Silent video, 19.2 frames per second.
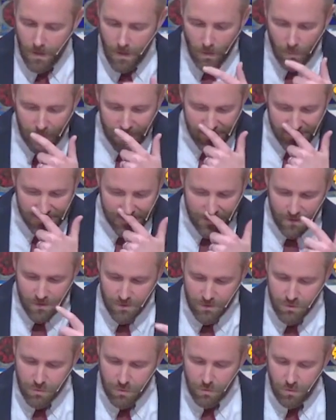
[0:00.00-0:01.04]
We can see the
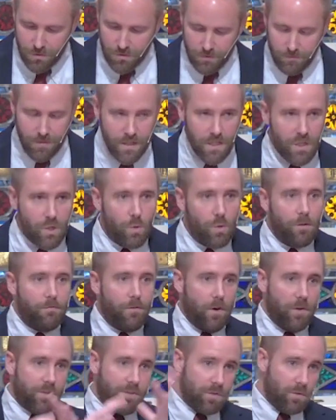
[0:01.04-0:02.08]
truth of the
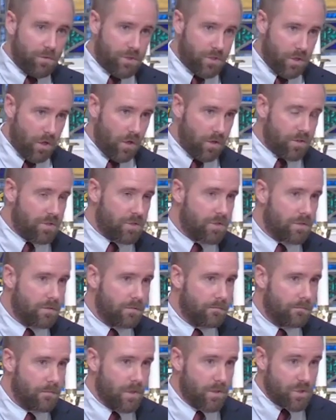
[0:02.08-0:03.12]
universal church,
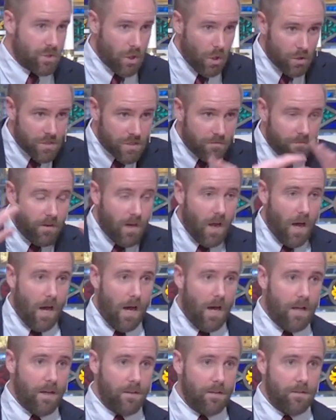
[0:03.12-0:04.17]
the church of
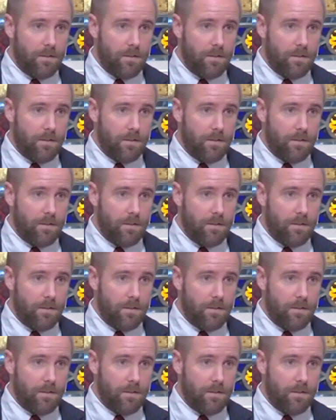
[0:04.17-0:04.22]
God,